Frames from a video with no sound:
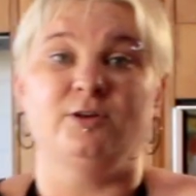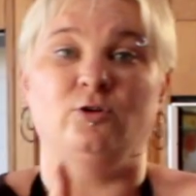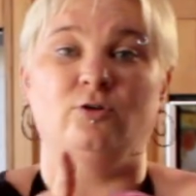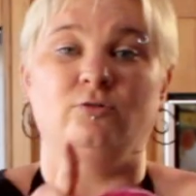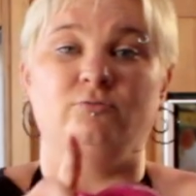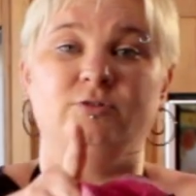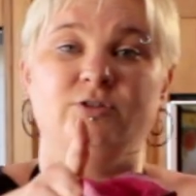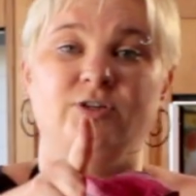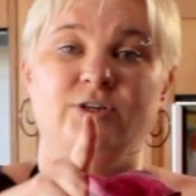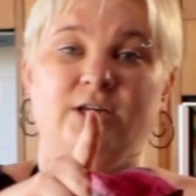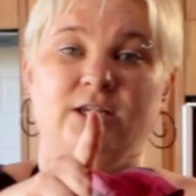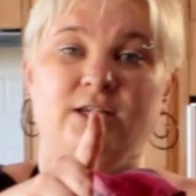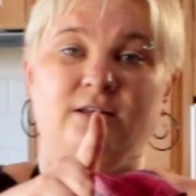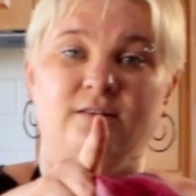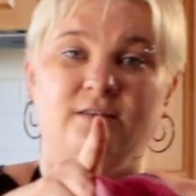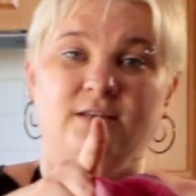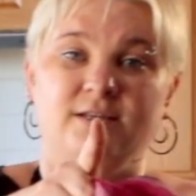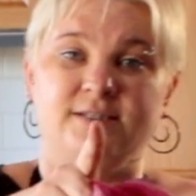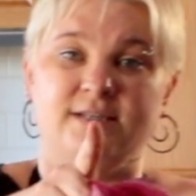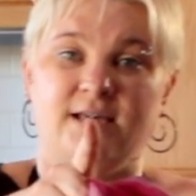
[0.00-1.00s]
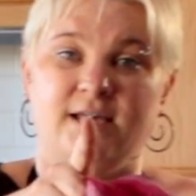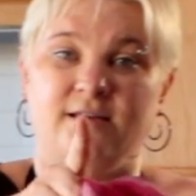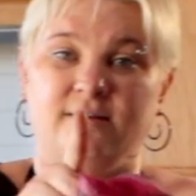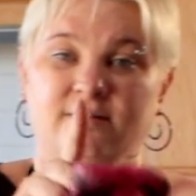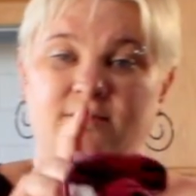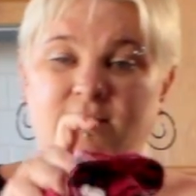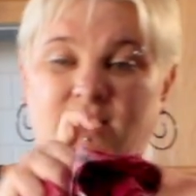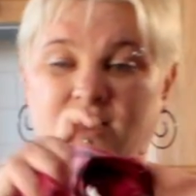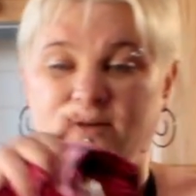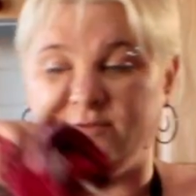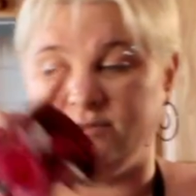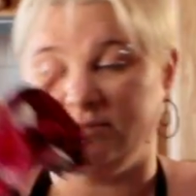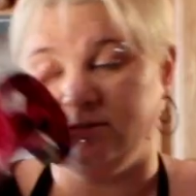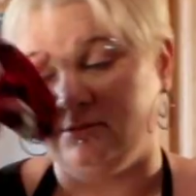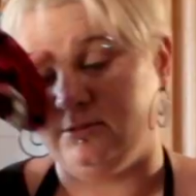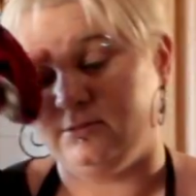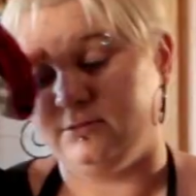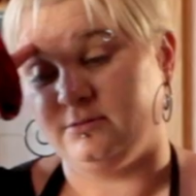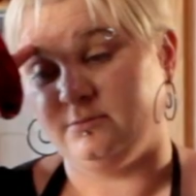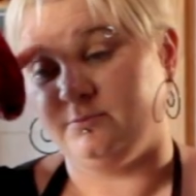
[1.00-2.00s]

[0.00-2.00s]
not when you're getting things out of the oven,